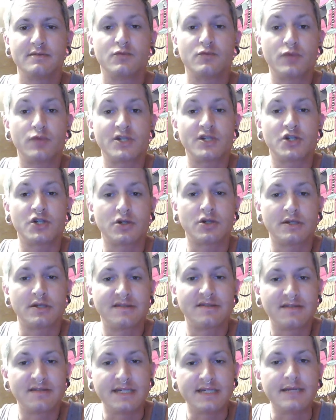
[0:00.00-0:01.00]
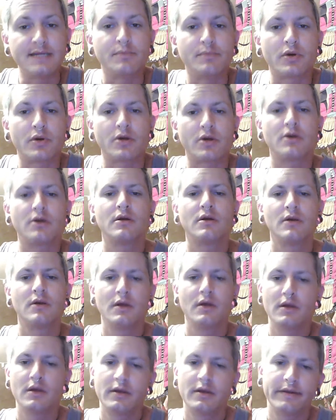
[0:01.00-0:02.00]
richer, it's deeper,
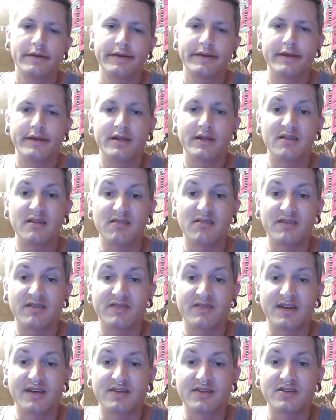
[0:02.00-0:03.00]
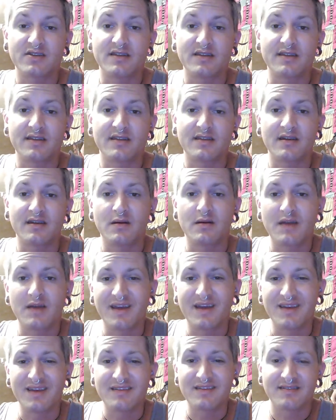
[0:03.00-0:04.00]
and you don't have to actually like think,
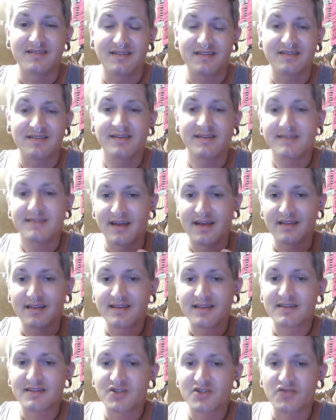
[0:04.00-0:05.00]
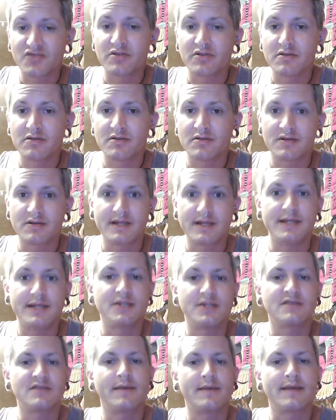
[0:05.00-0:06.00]
okay, is he telling the truth or did he
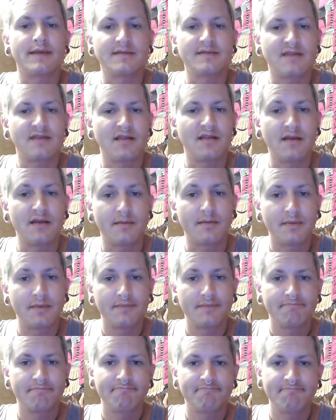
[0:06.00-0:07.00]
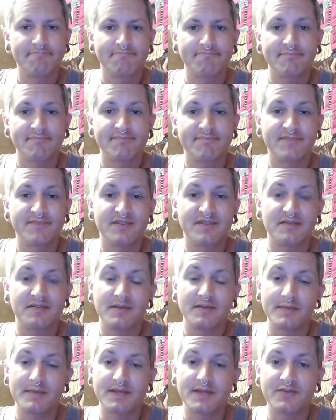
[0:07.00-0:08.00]
just make this all up? So
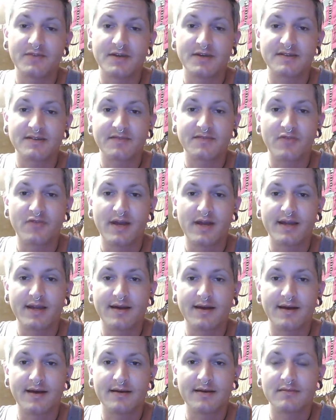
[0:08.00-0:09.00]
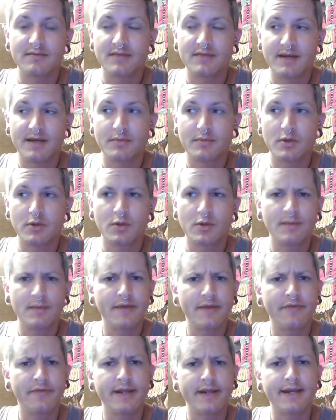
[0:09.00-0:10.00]
I mean, if you guys have read that book, what am
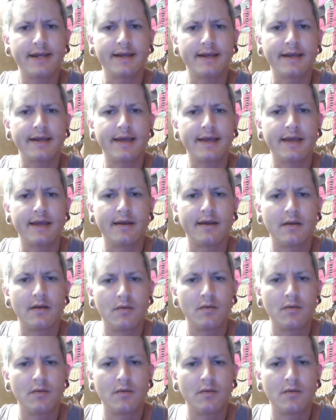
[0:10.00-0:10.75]
I reading again?